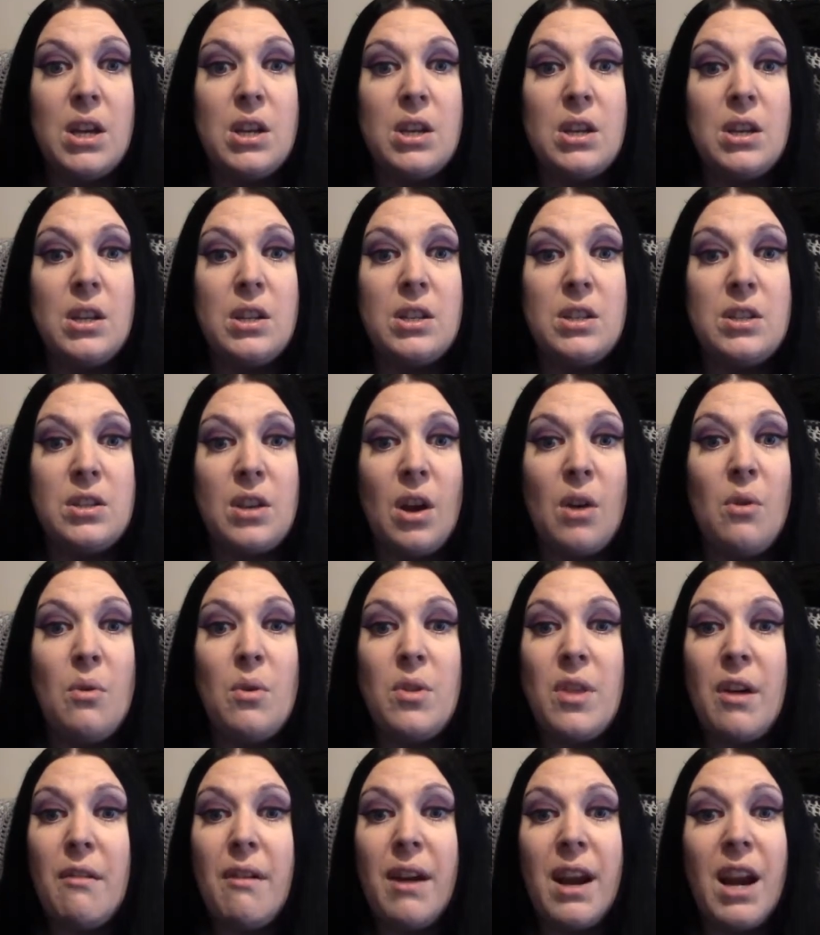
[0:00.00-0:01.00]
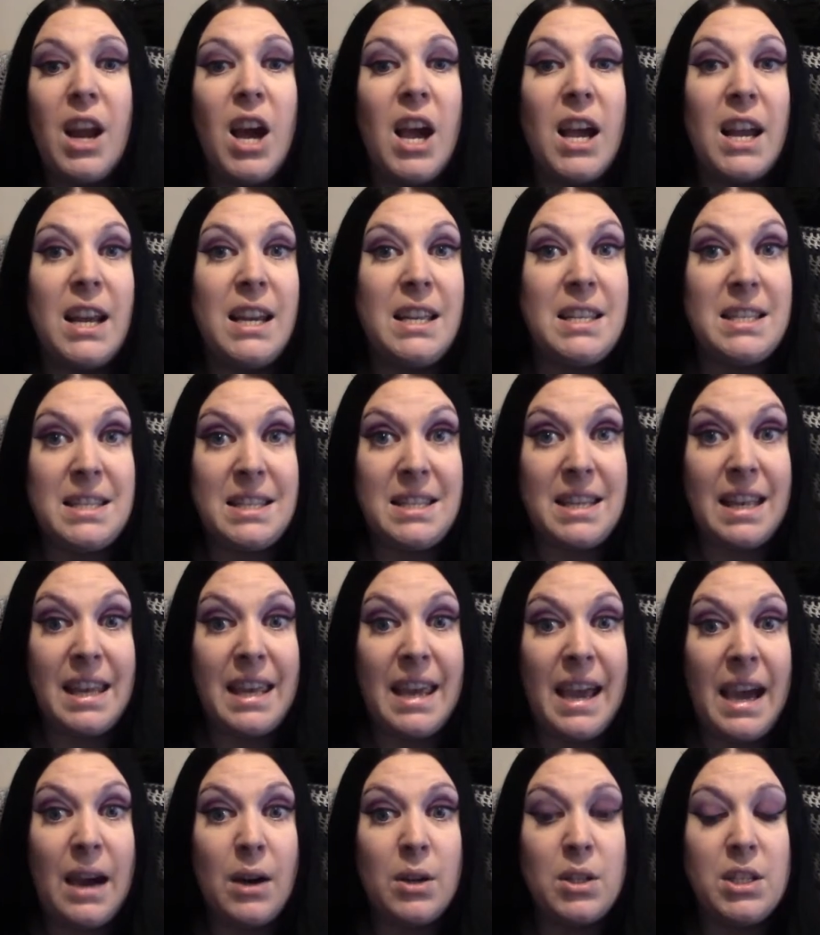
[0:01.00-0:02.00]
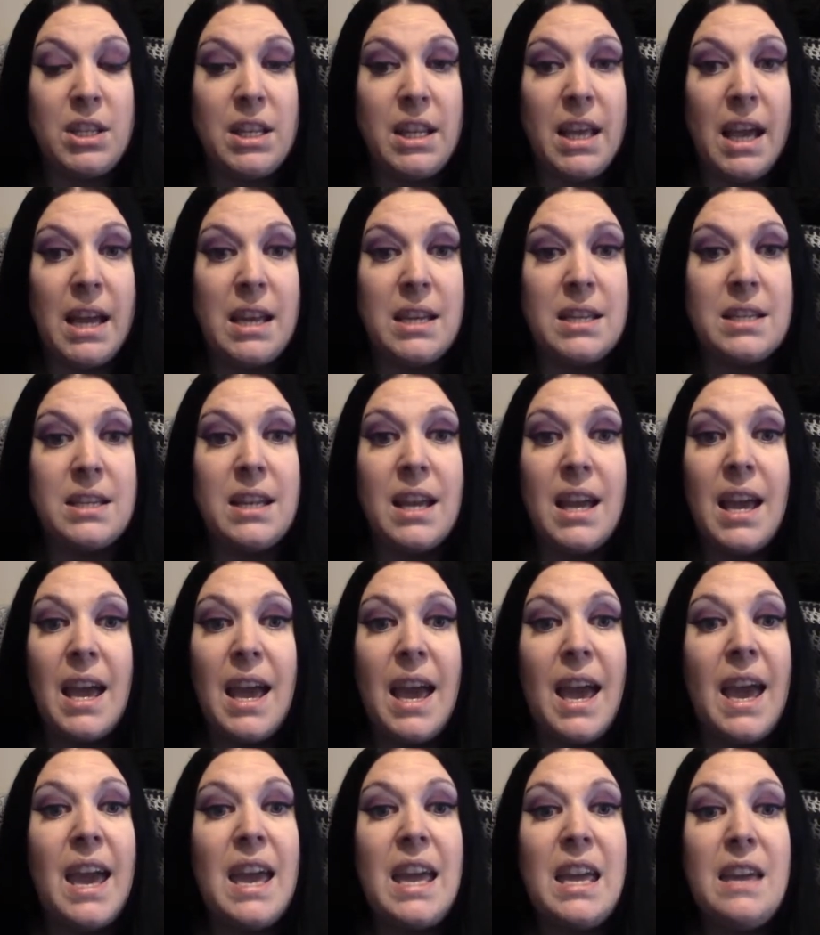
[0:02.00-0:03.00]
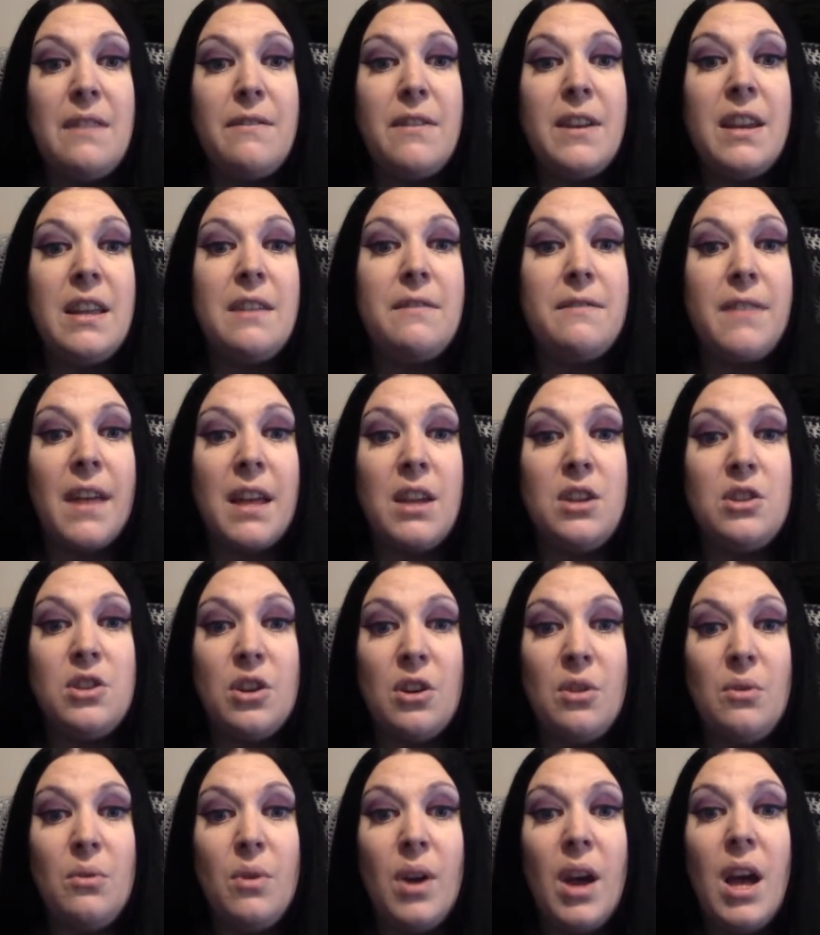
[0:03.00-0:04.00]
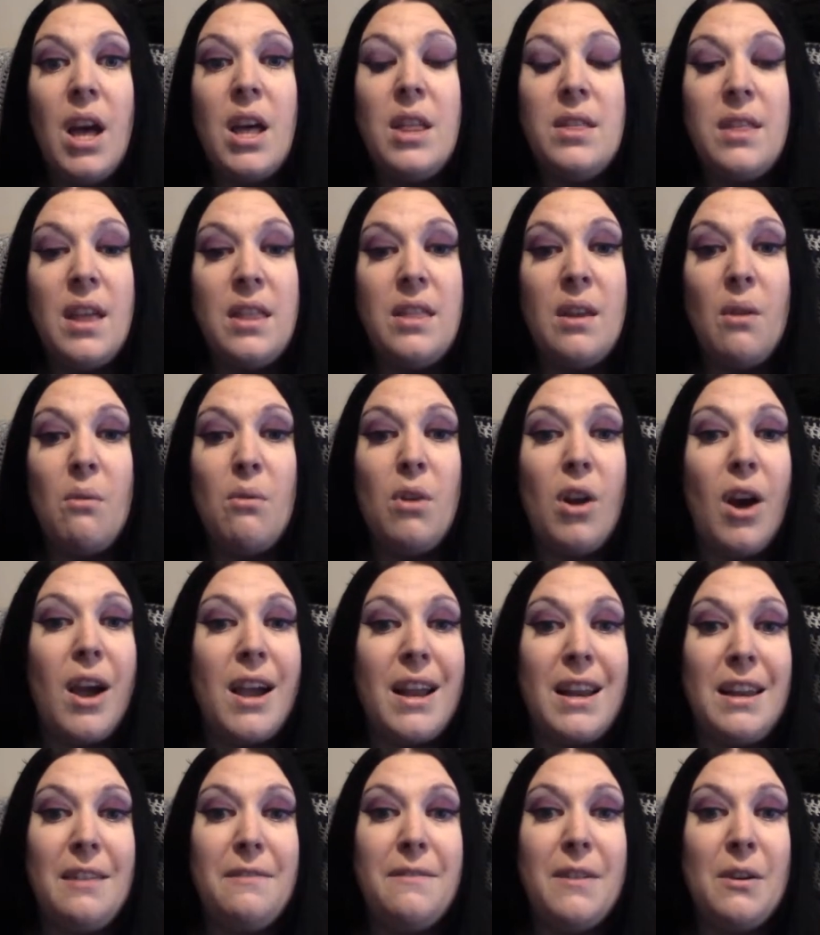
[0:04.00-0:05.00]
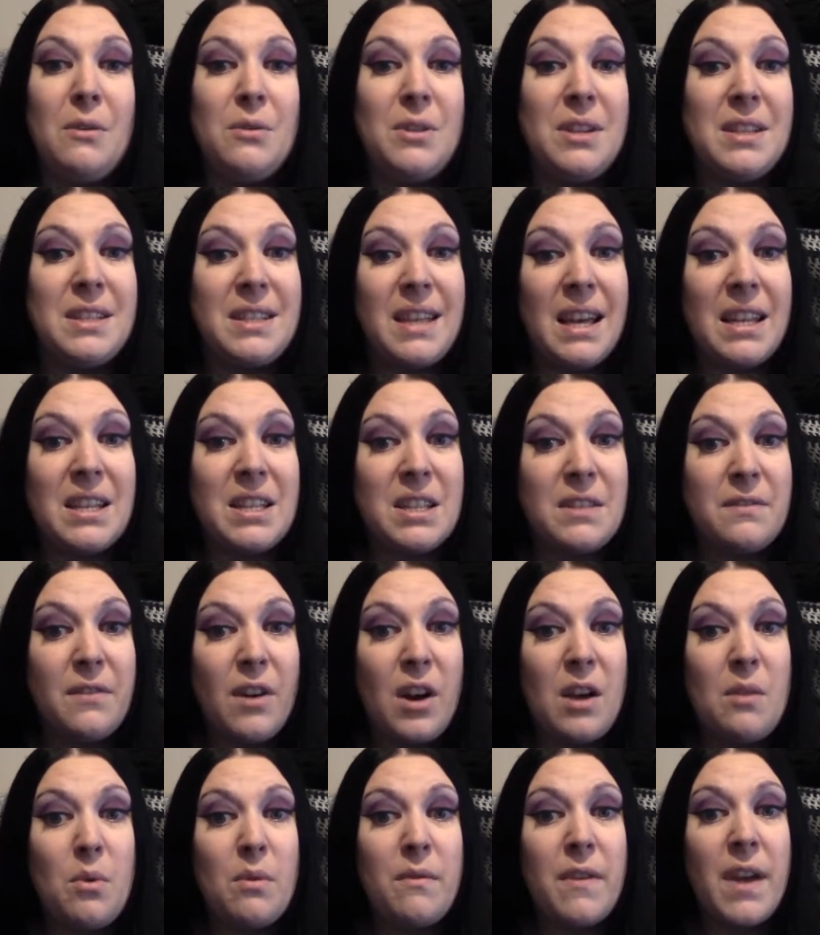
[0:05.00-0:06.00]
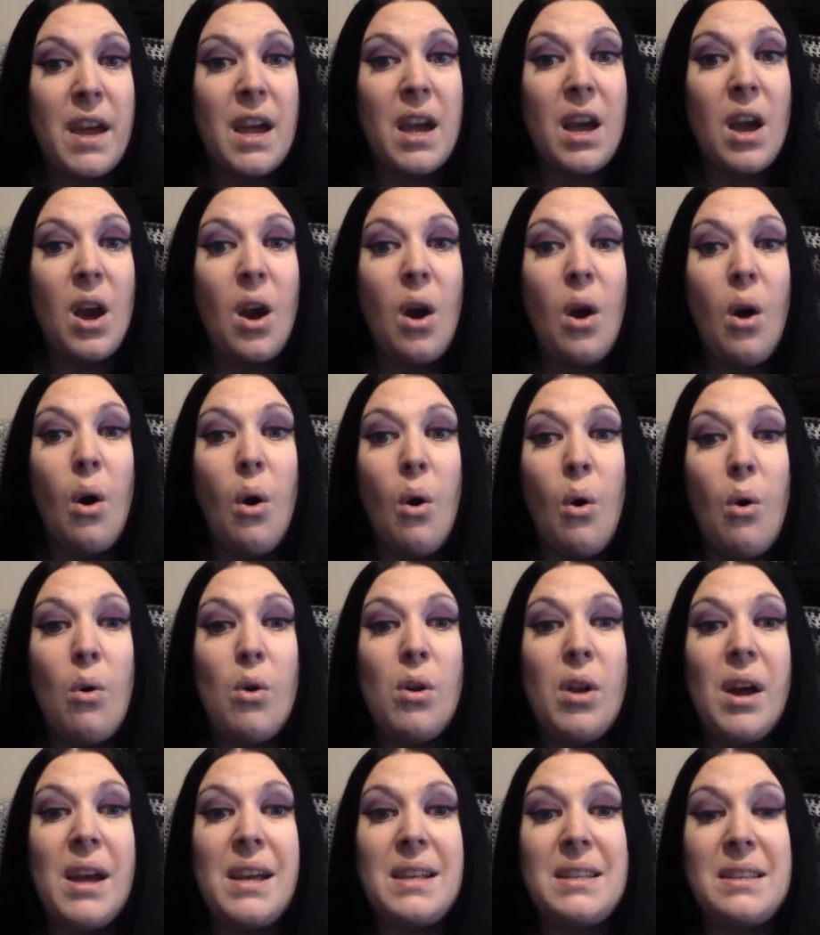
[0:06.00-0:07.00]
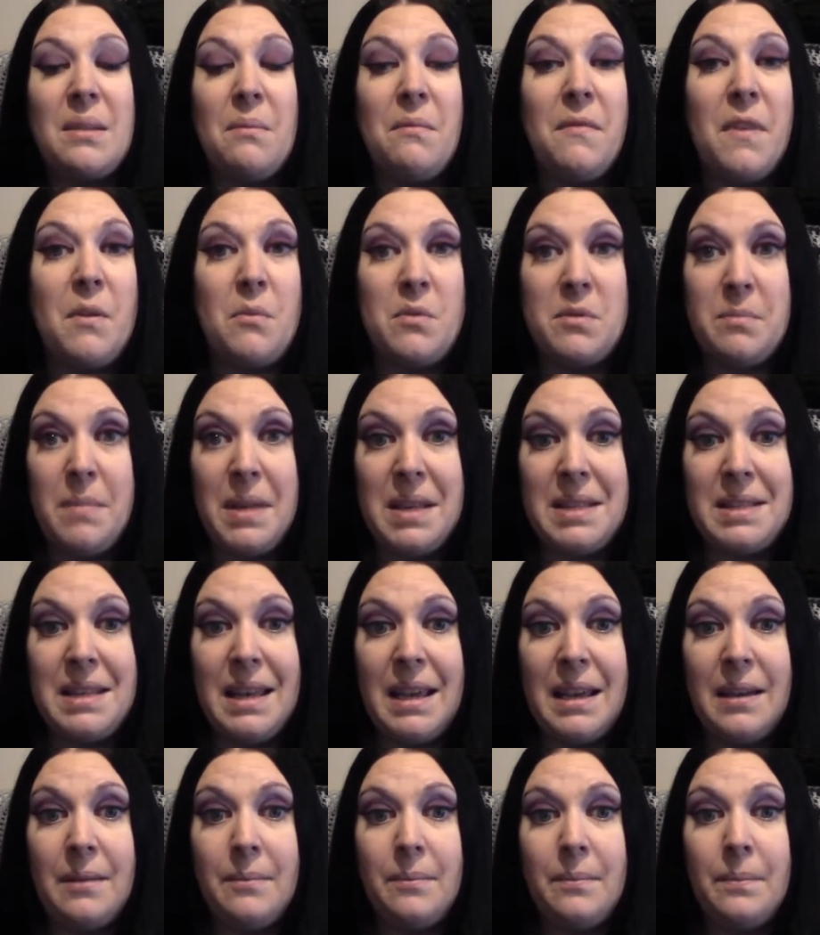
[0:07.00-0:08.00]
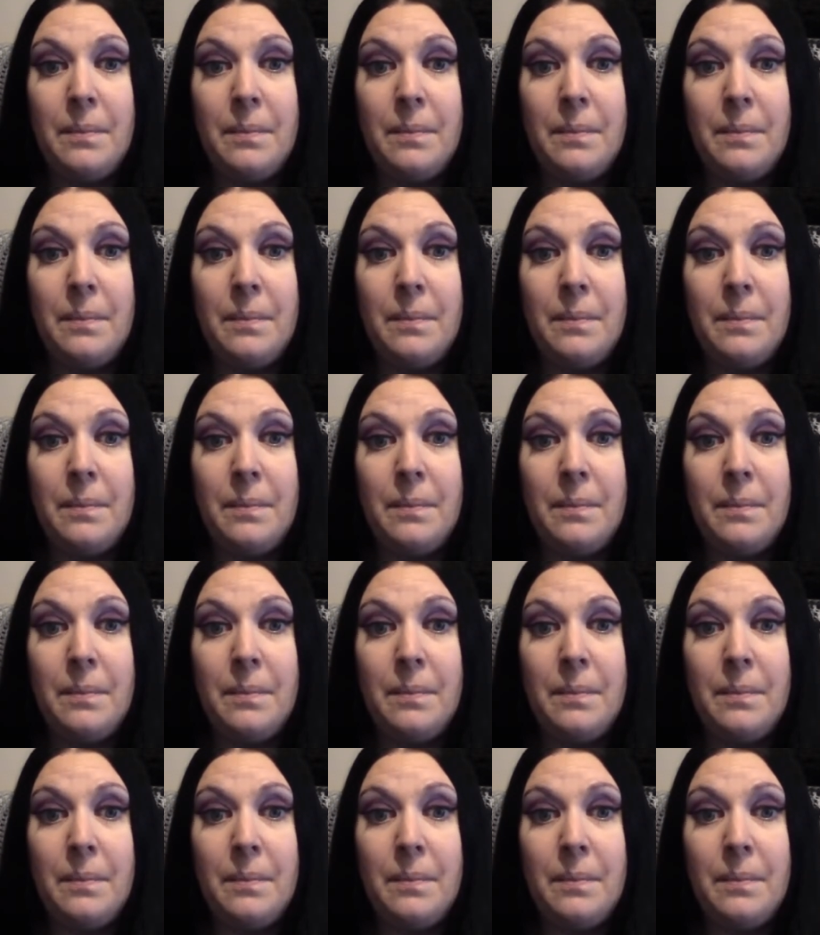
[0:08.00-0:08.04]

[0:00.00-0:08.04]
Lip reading: so they're unlikely to stick it out to the end. Even if they do, then they'll likely feel dissatisfied with it or like something was missing.